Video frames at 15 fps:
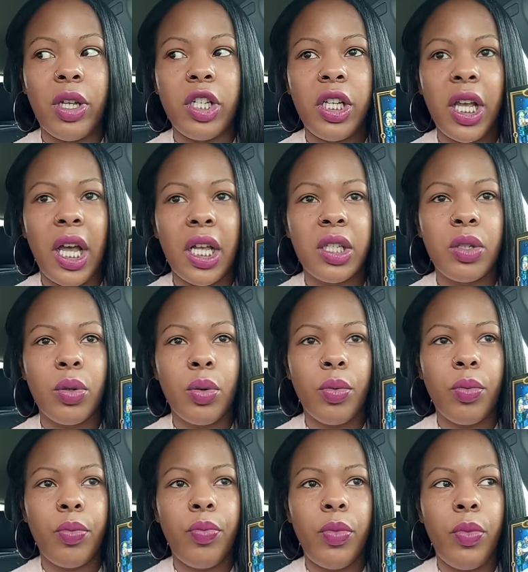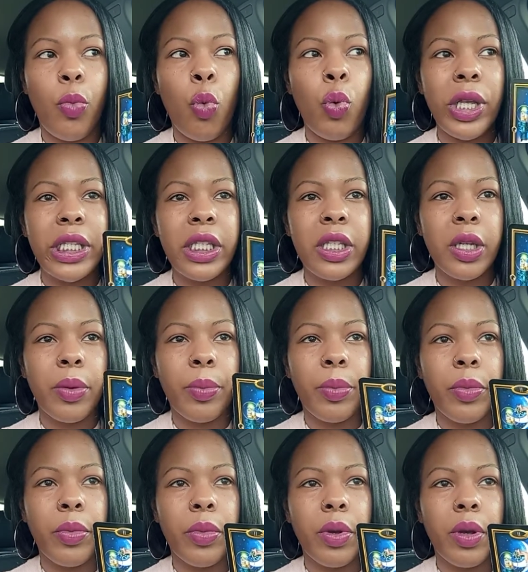she has wisdom,
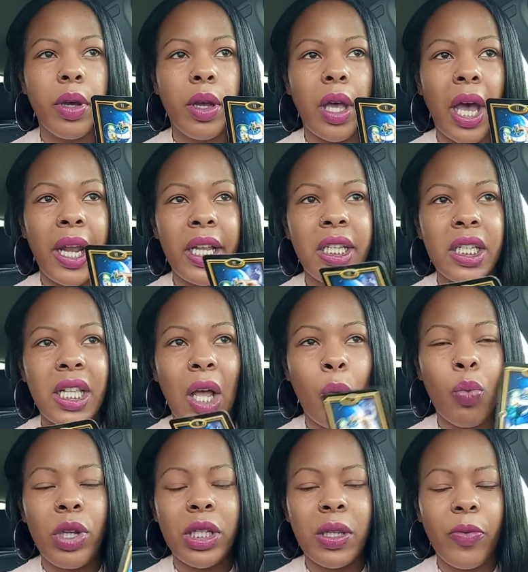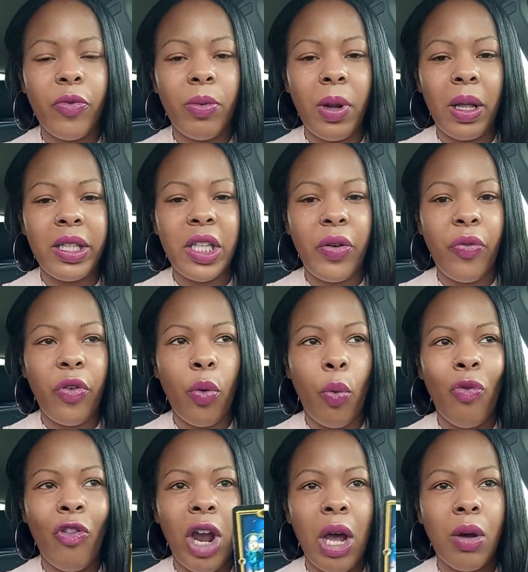and this is like wisdom from like different
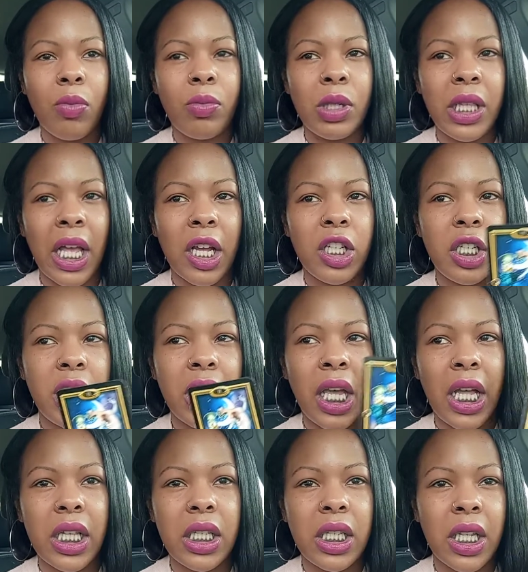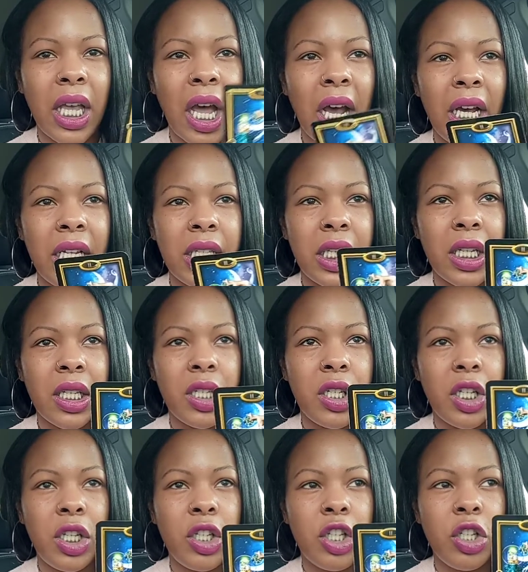realms. Like, she gets guided,
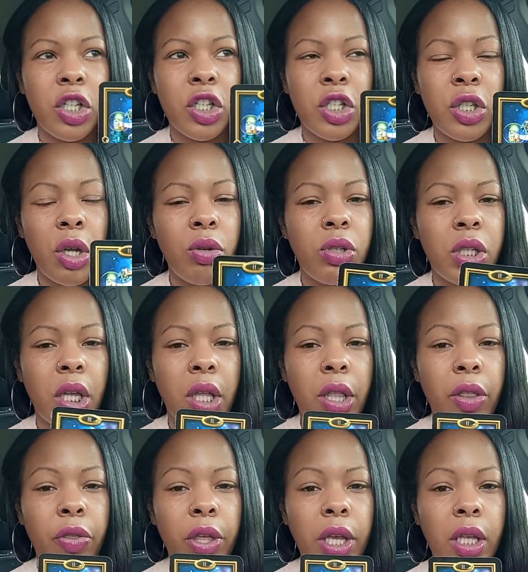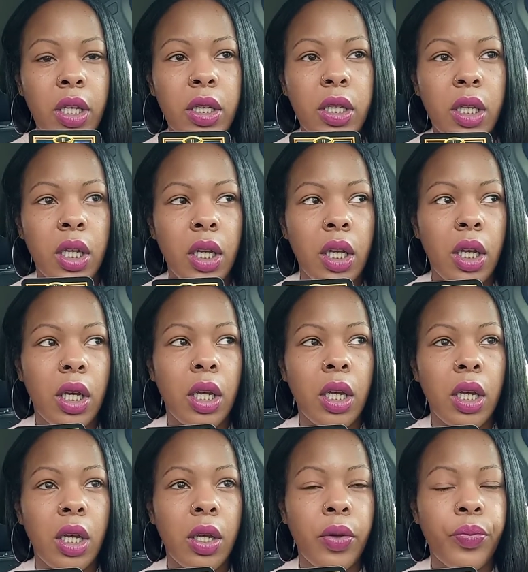she just knows certain things.
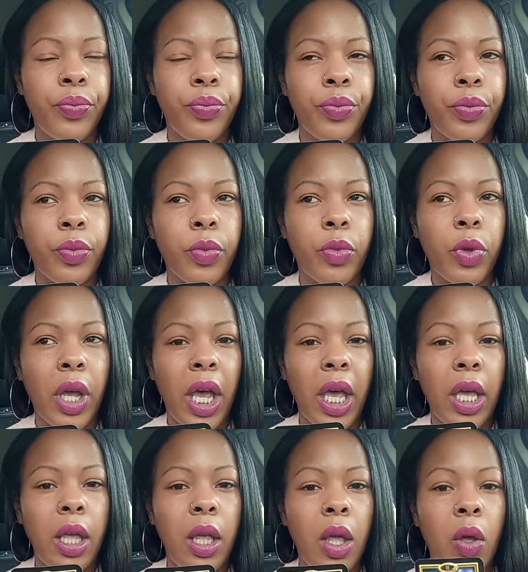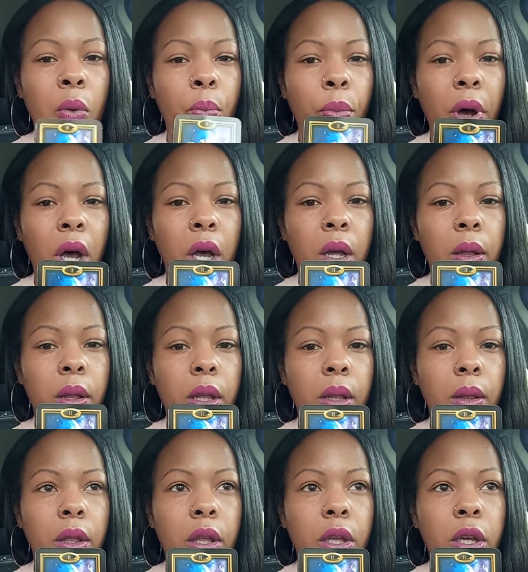Okay, but
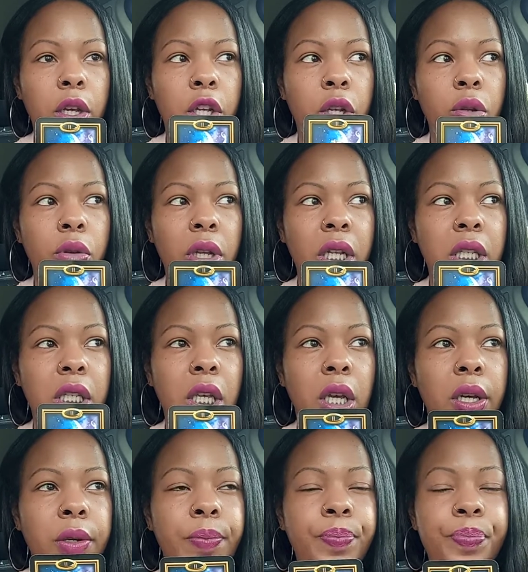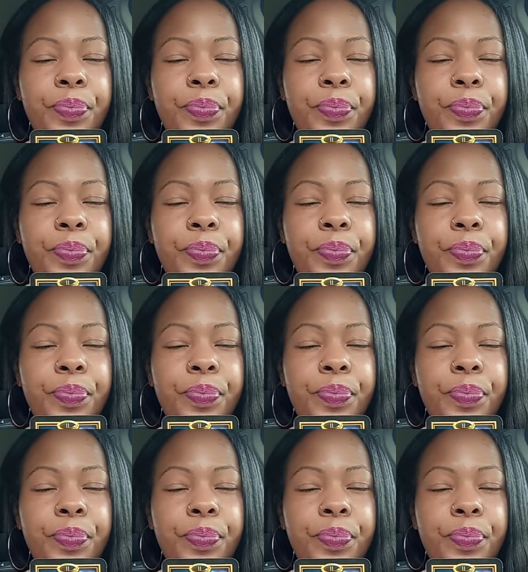you need to,